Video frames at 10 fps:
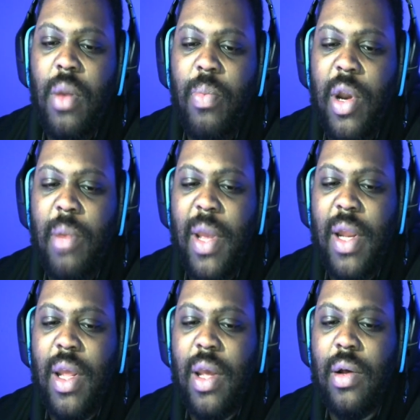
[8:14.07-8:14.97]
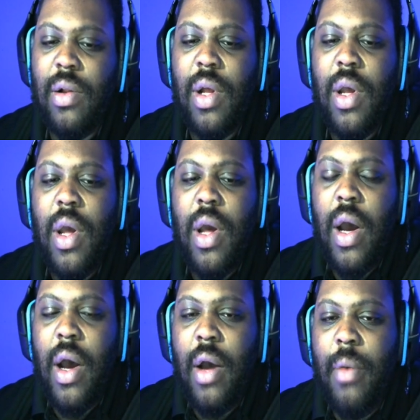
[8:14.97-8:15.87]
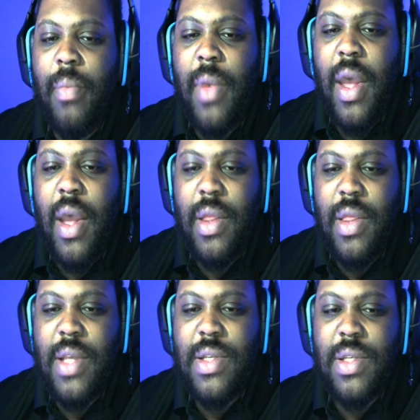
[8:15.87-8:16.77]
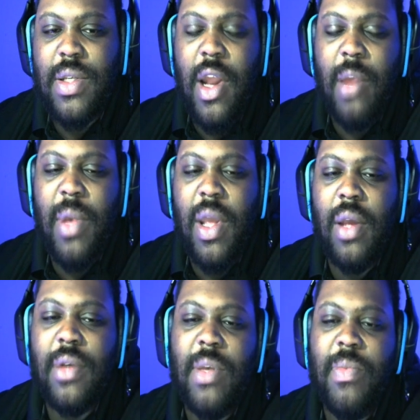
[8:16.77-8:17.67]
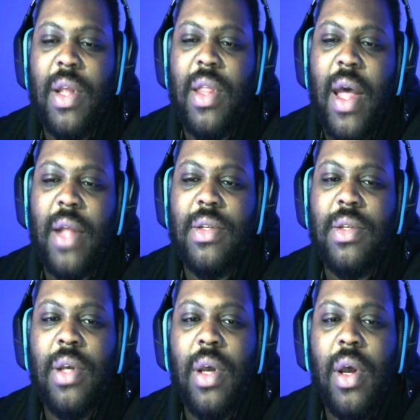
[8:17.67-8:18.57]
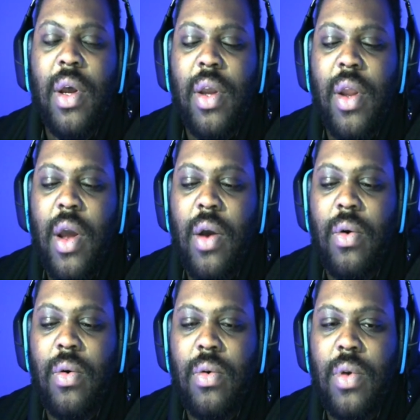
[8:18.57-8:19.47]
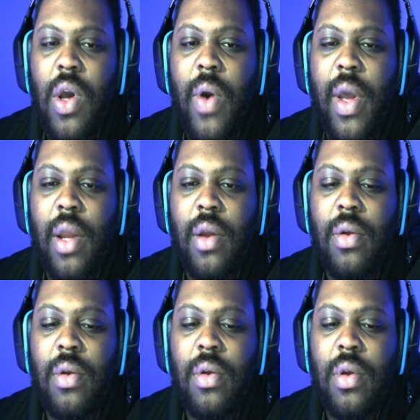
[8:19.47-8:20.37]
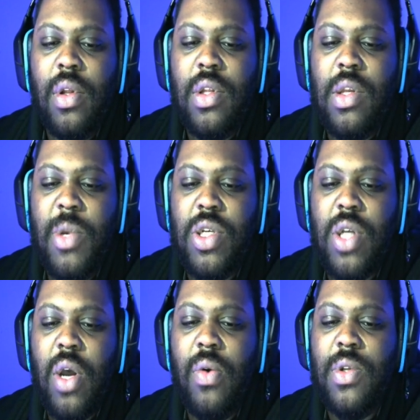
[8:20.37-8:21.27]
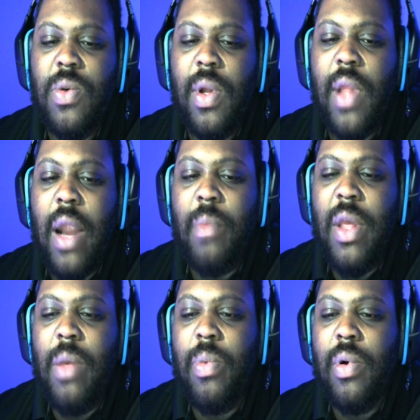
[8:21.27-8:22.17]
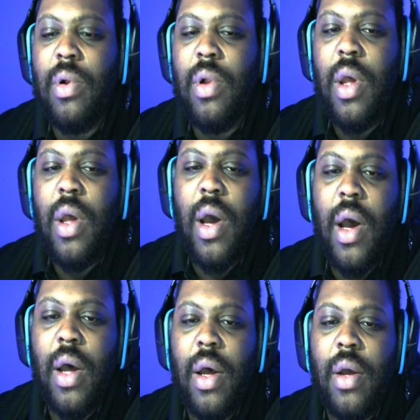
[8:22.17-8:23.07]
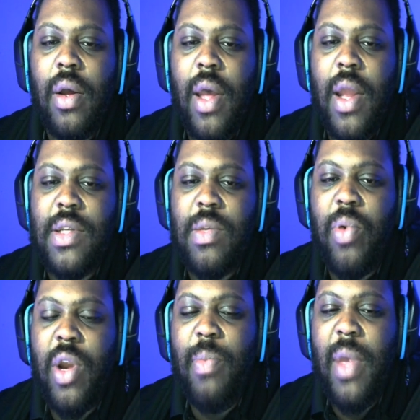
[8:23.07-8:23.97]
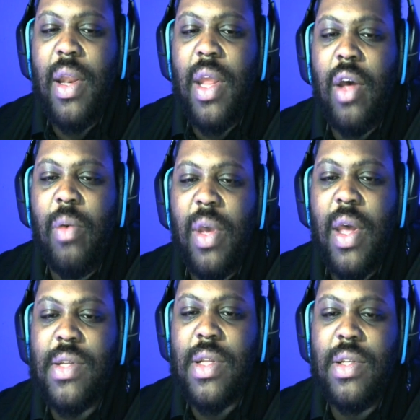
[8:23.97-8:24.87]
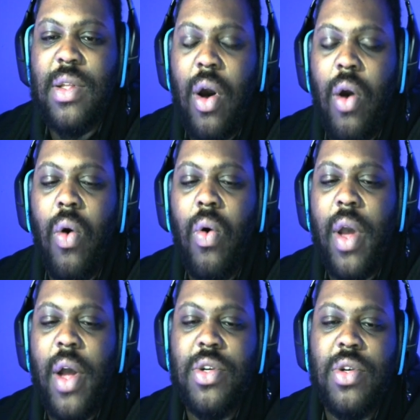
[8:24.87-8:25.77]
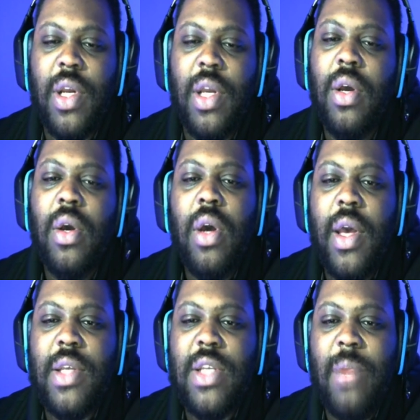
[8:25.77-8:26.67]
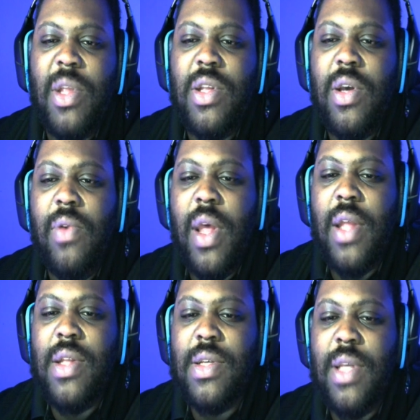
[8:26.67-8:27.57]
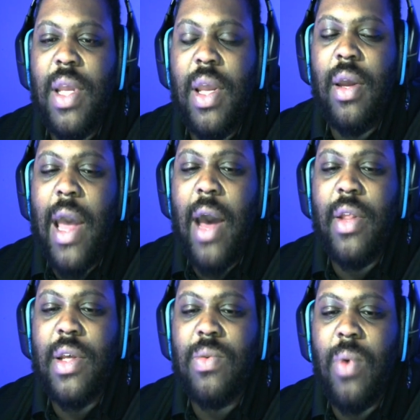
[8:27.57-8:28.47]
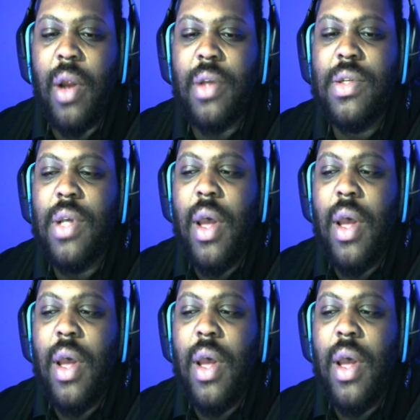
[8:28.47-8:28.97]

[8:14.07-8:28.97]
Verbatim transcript: pretty big deal, um, and this is going to be something that's, you know, going to be shown to a lot of people, uh, and is a pretty big deal because it's the whole country is going to be tuned in to see how this works.